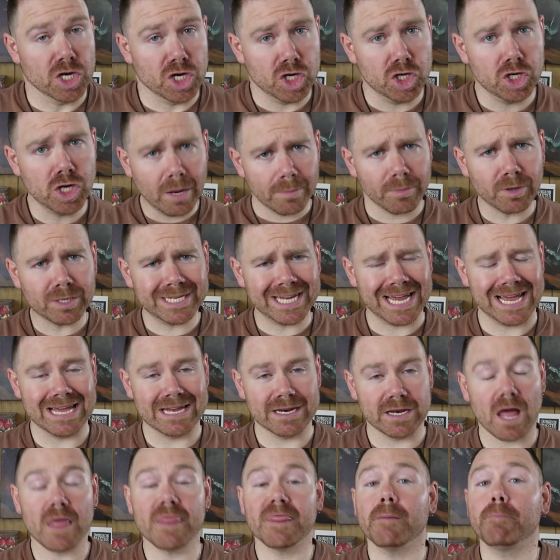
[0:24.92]
Number
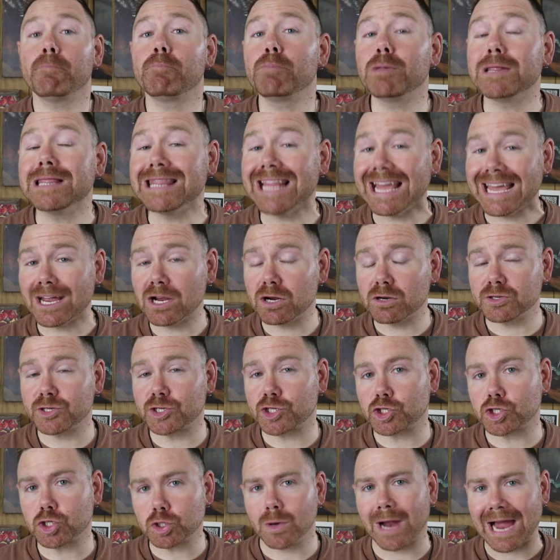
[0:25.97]
10, the players
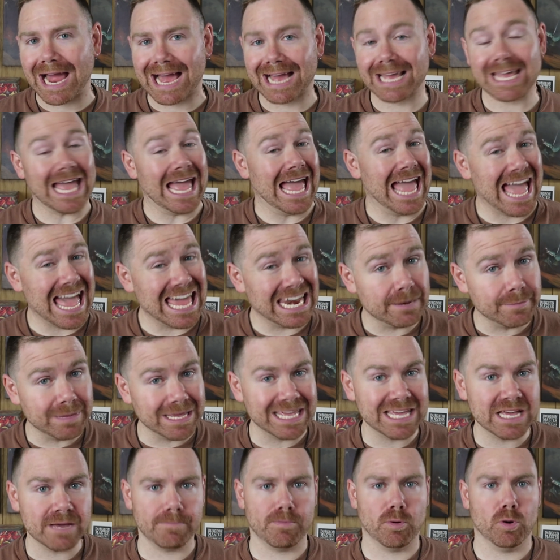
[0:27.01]
track
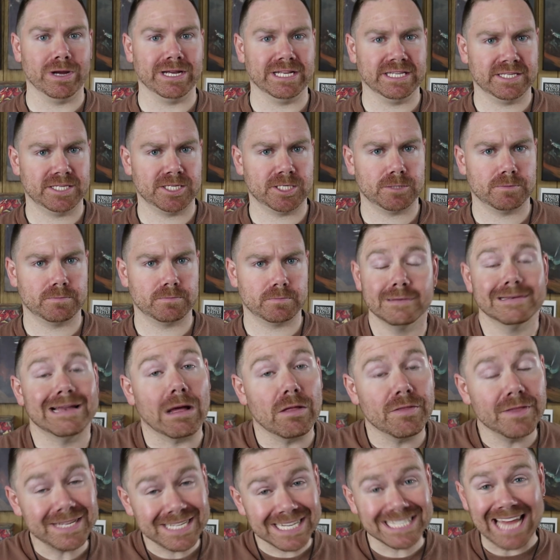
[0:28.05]
enemy hit points.
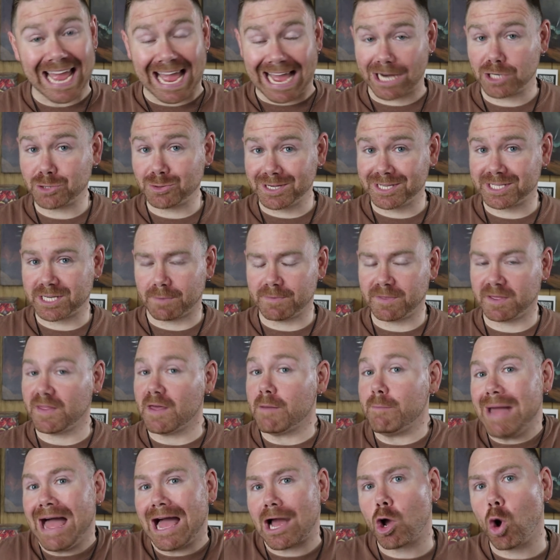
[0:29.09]
Now, this is actually something
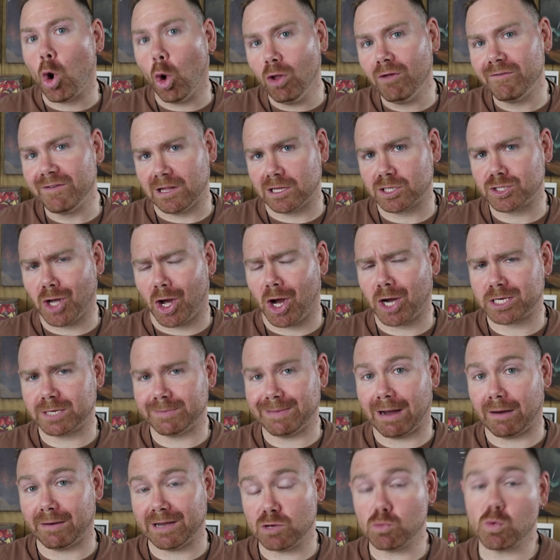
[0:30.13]
that Matt Colville talked
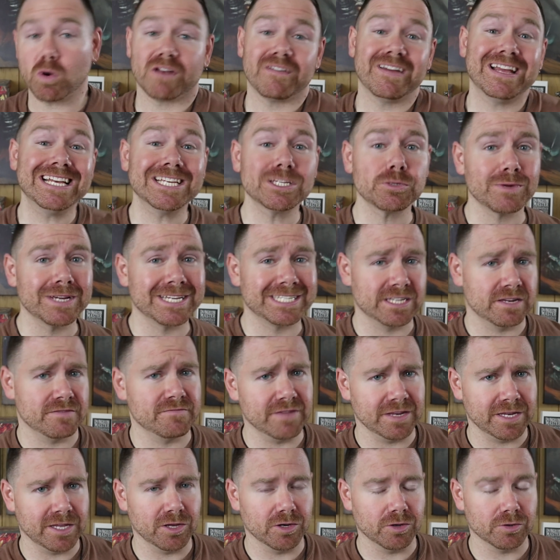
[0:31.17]
about in one of his recent
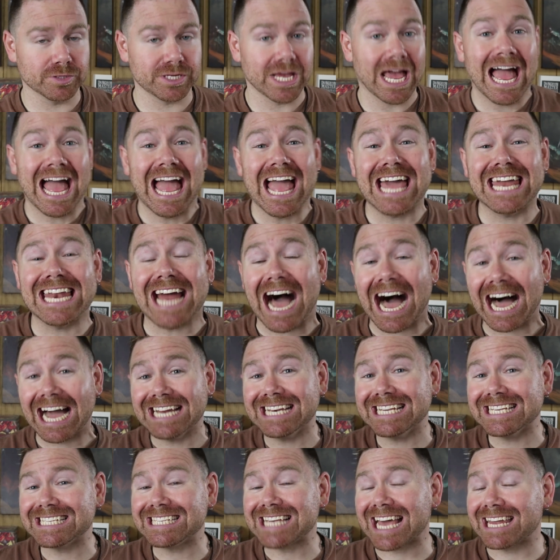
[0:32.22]
videos, and I
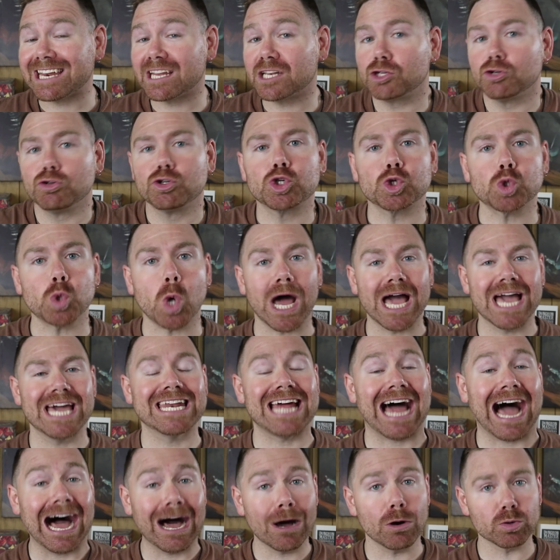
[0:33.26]
decided to try
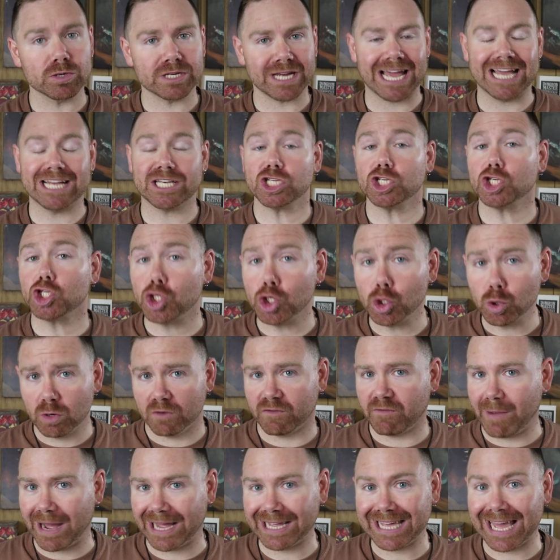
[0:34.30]
it out at two
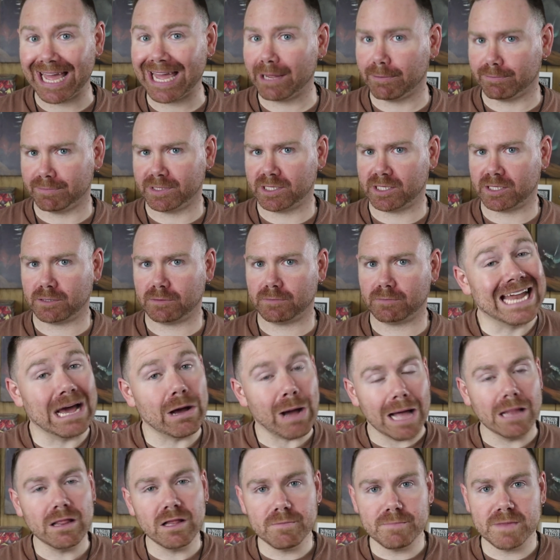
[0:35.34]
of my games. Now,
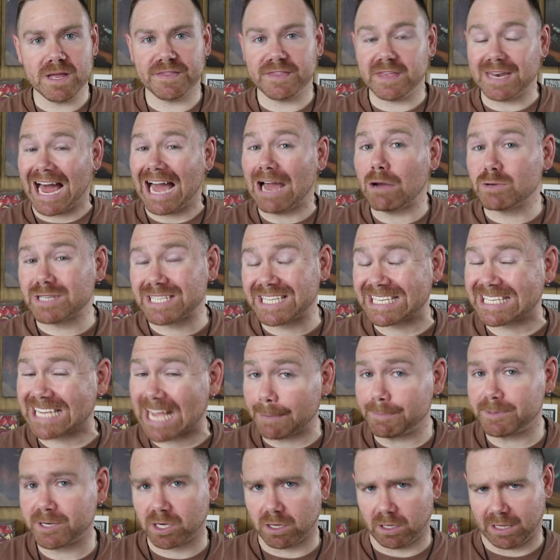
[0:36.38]
I'll admit that I was
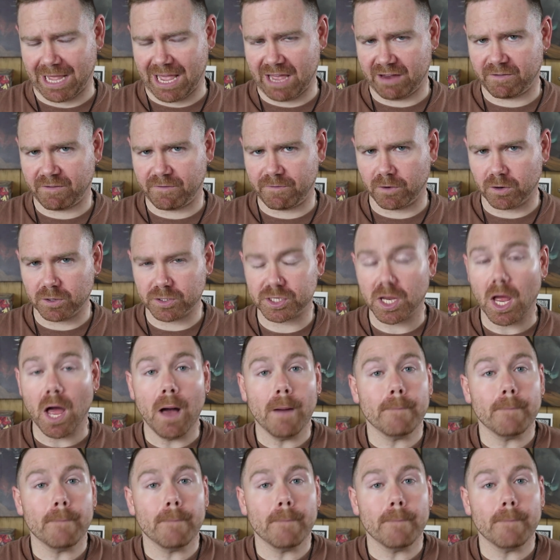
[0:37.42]
skeptical at first,